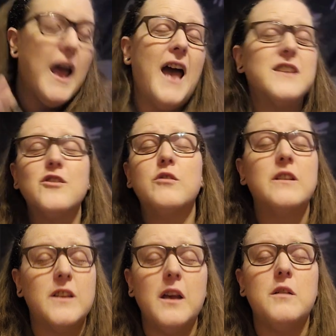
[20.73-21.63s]
as you
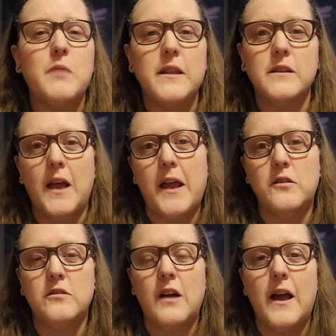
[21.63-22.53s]
can tell by the
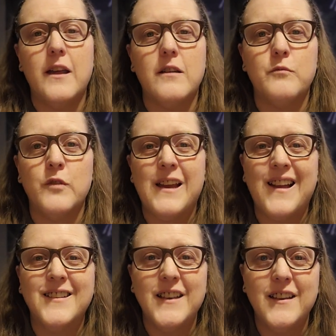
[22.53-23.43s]
title, I am
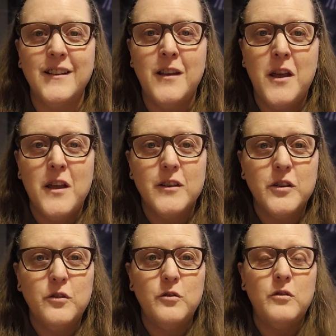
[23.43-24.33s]
reacting
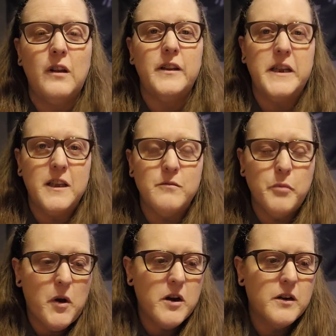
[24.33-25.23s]
to Linkin
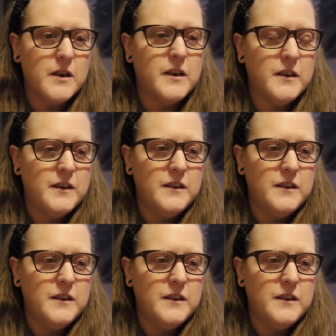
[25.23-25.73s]
Park